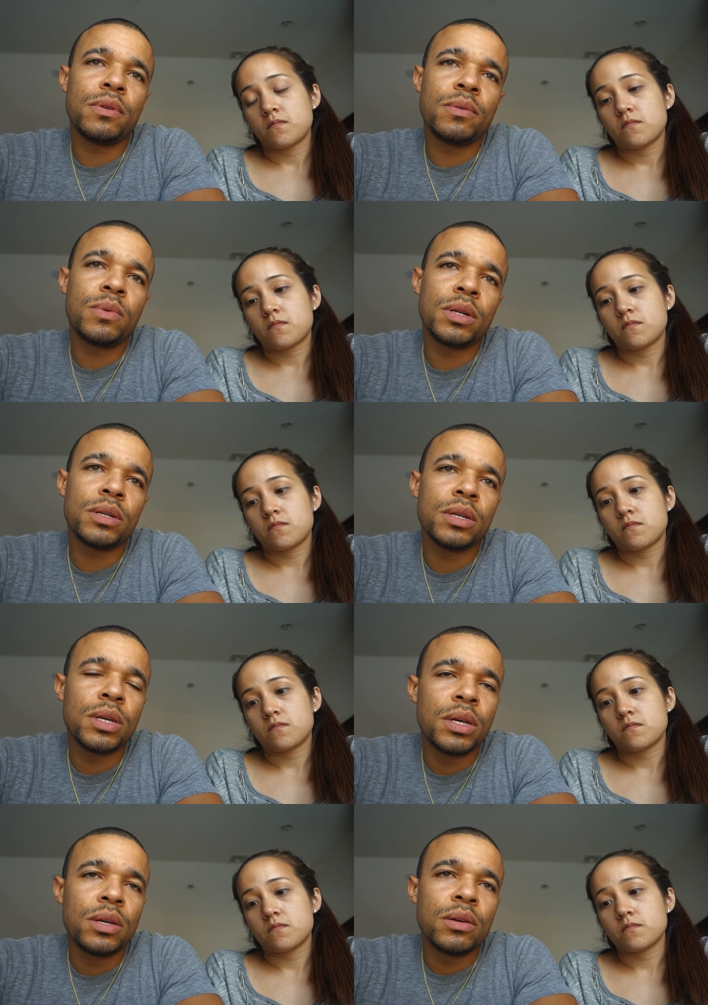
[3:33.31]
Speaker 1: You don't want
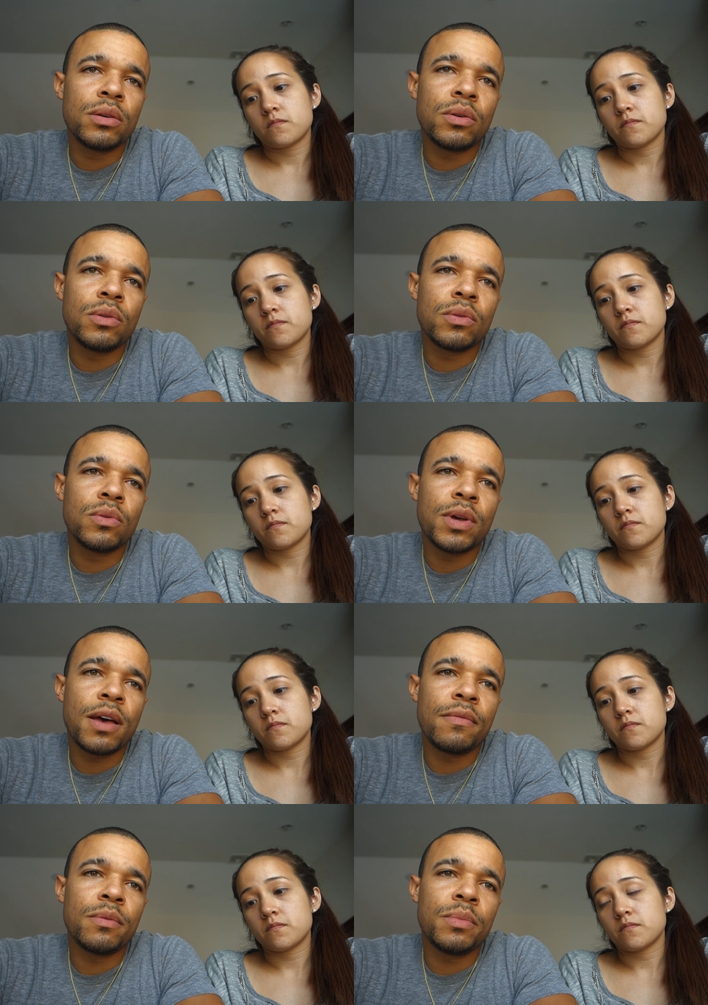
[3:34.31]
to go through
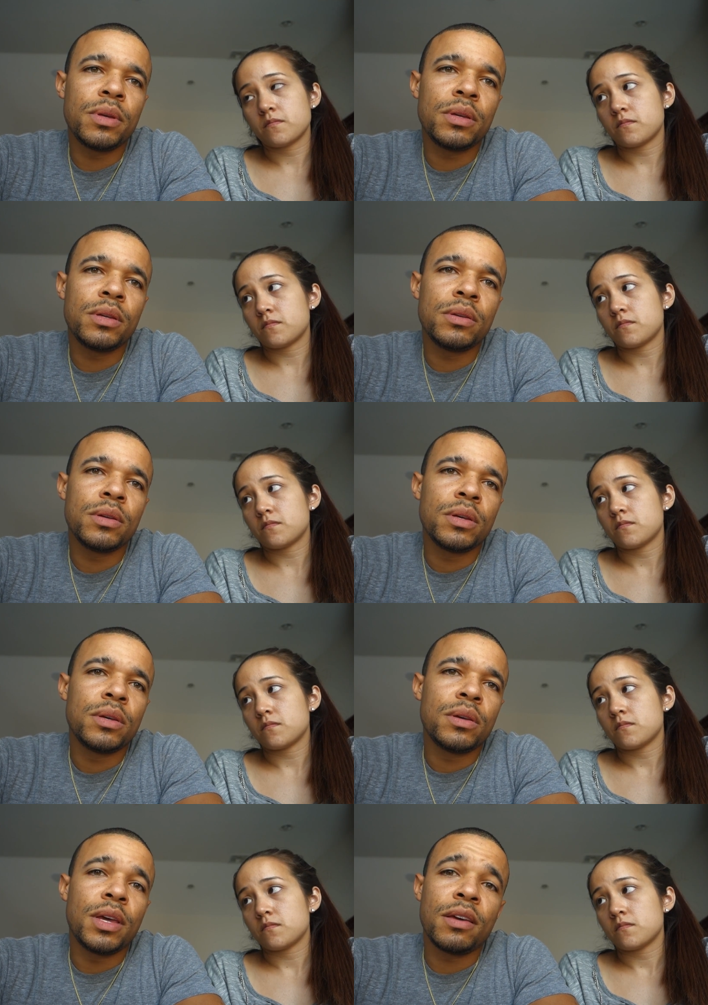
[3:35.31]
having to be
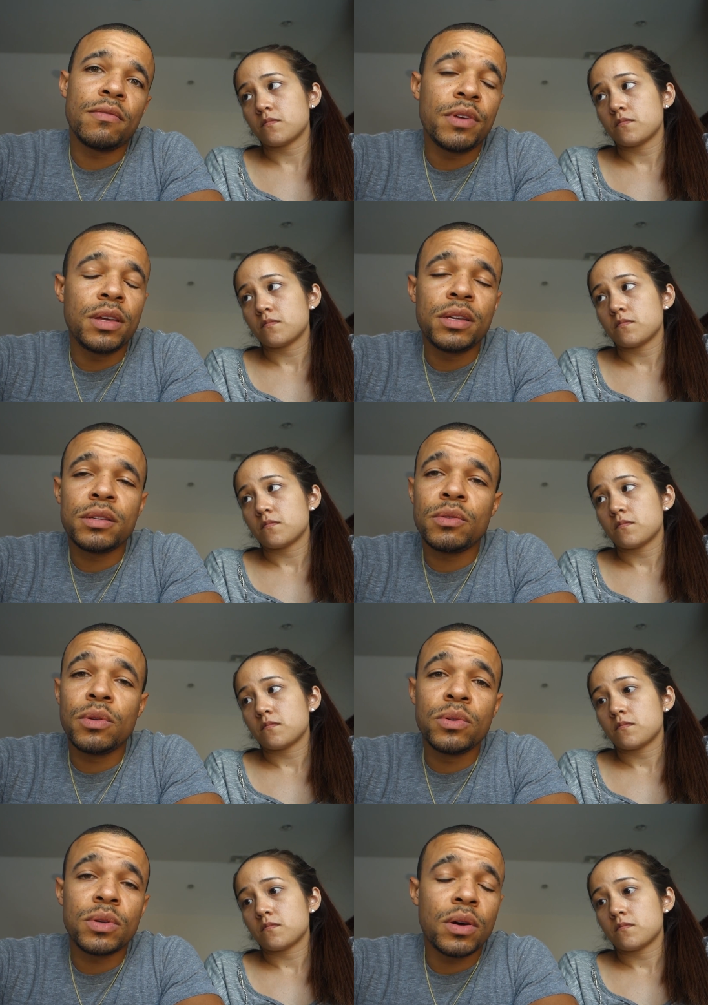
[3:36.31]
inconvenienced.
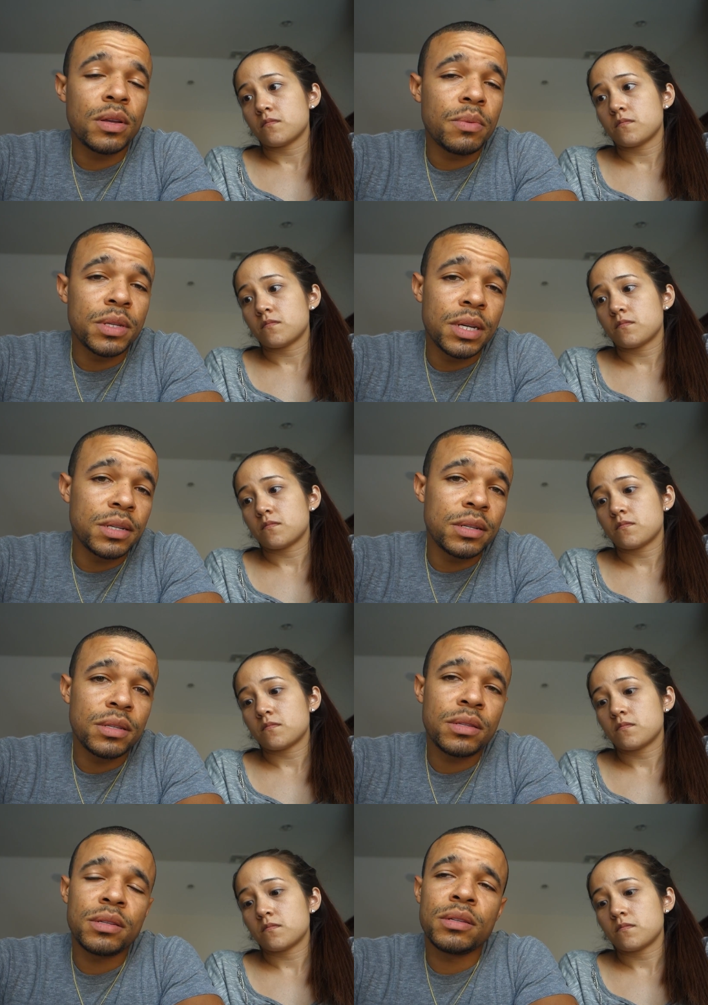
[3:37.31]
You lose all your
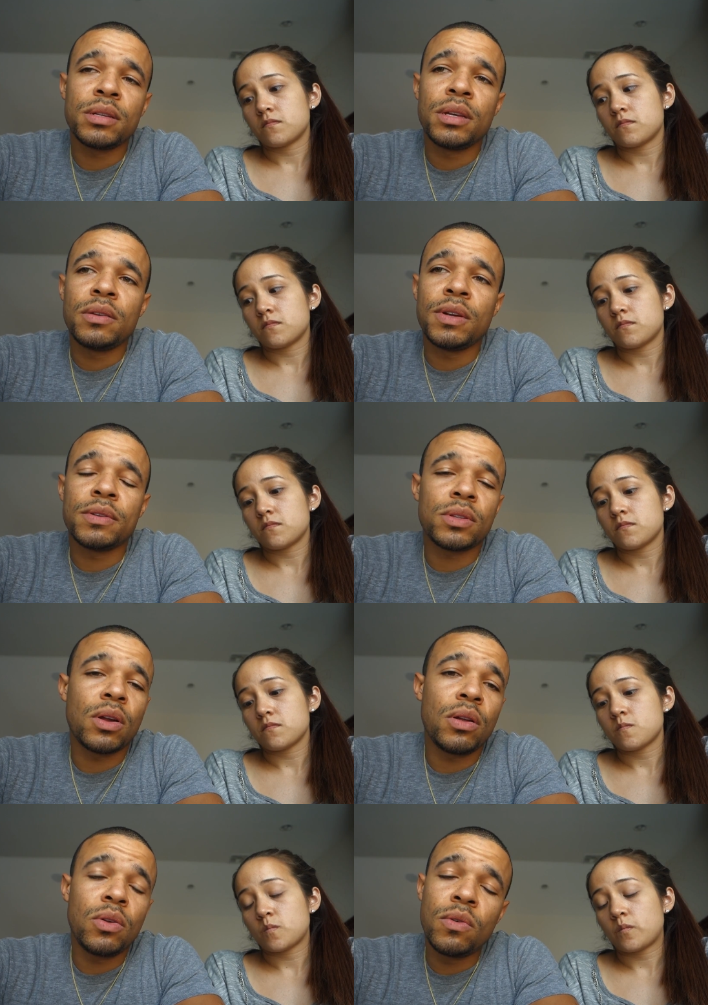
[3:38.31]
possessions, and you have to
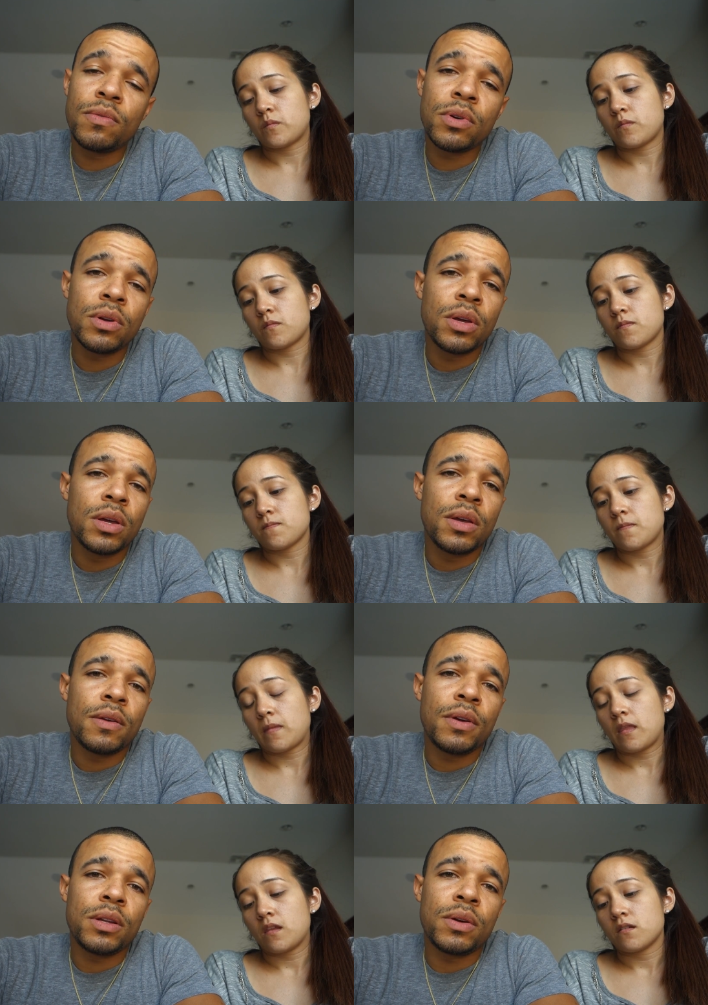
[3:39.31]
start all over.
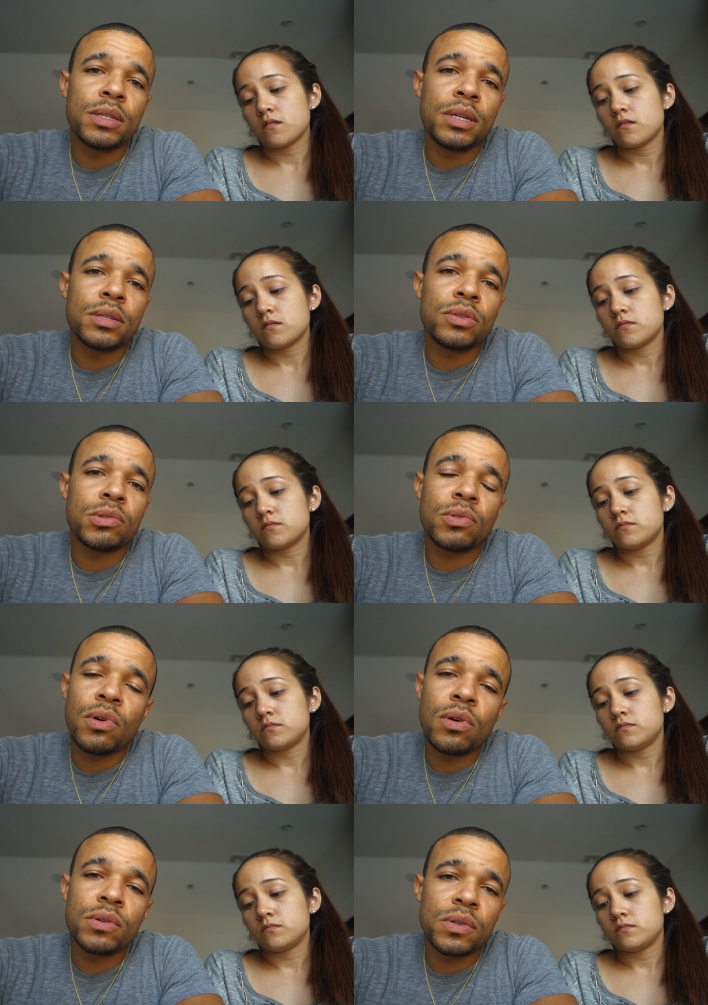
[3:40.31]
You know, that takes a
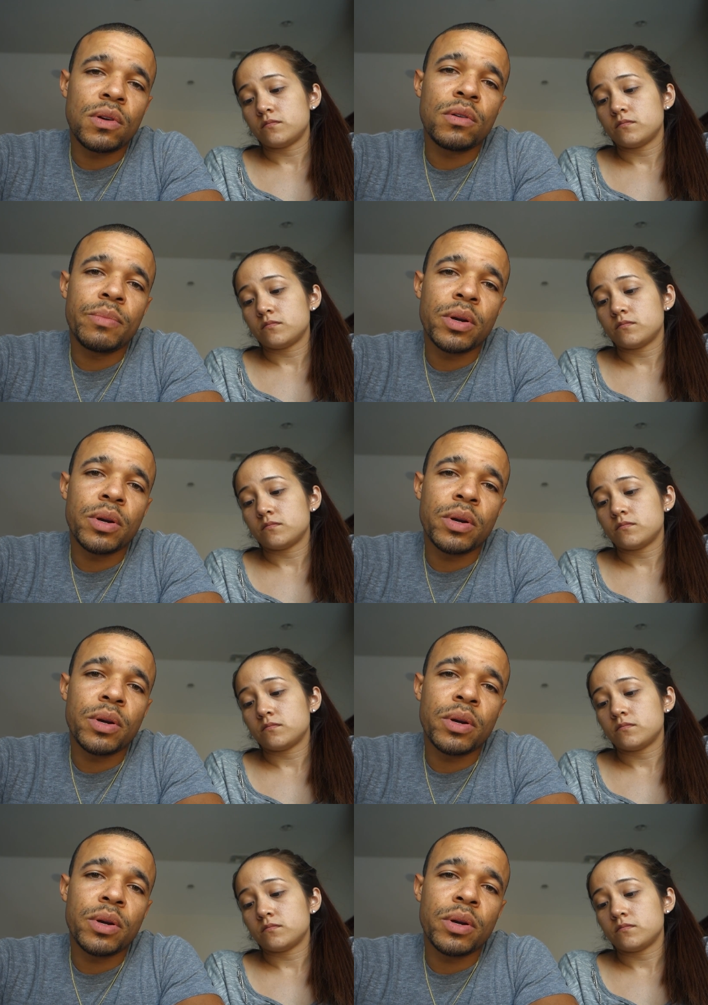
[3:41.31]
strong, strong